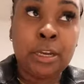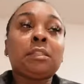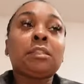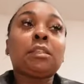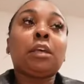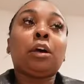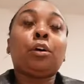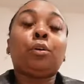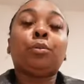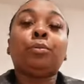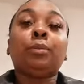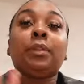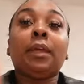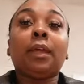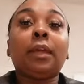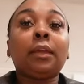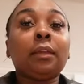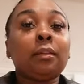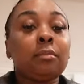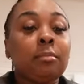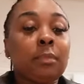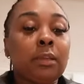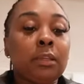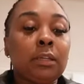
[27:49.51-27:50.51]
so that
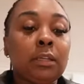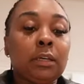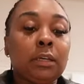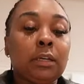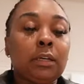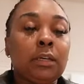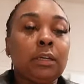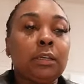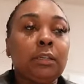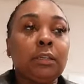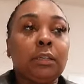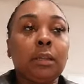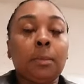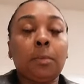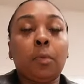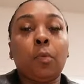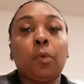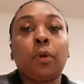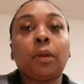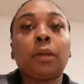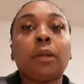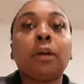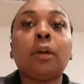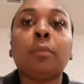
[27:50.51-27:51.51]
can be done. And then I'm gonna
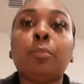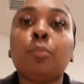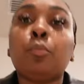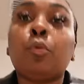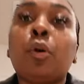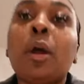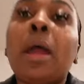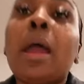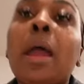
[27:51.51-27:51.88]
work a couple more